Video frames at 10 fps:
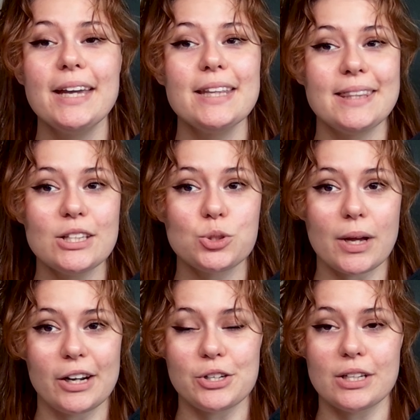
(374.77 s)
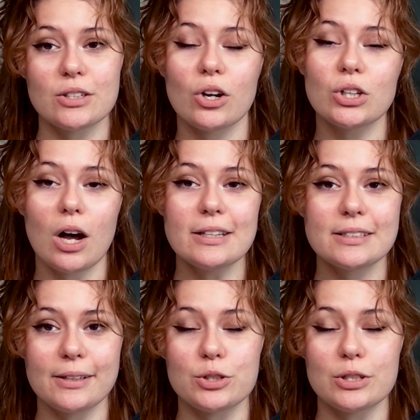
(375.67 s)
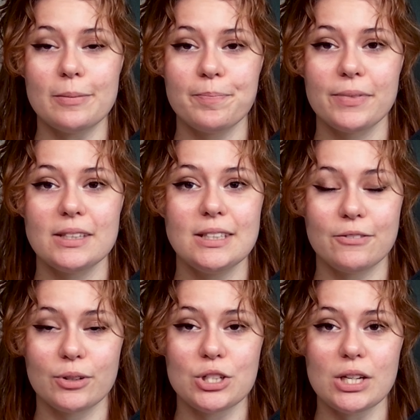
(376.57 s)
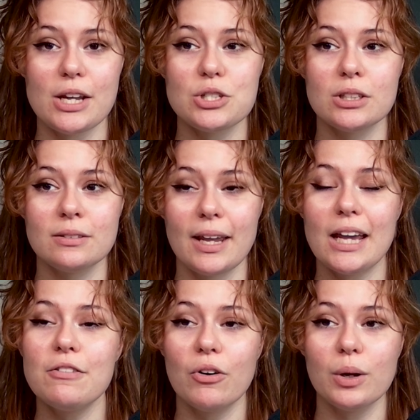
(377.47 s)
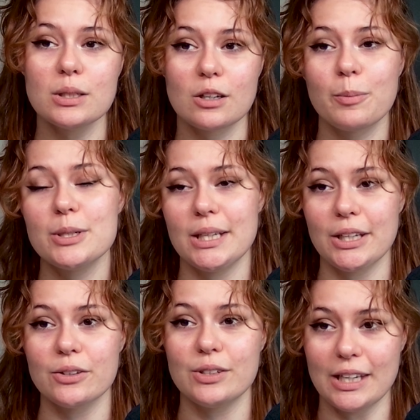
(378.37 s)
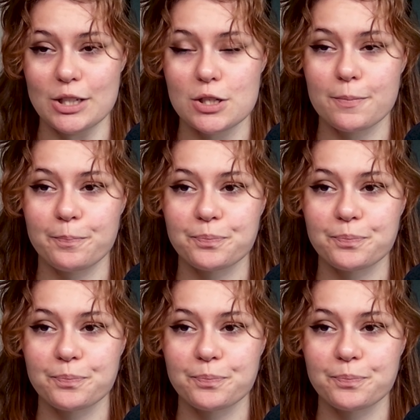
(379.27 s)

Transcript: These strategies are cost leadership, differentiation, and focus on a particular niche.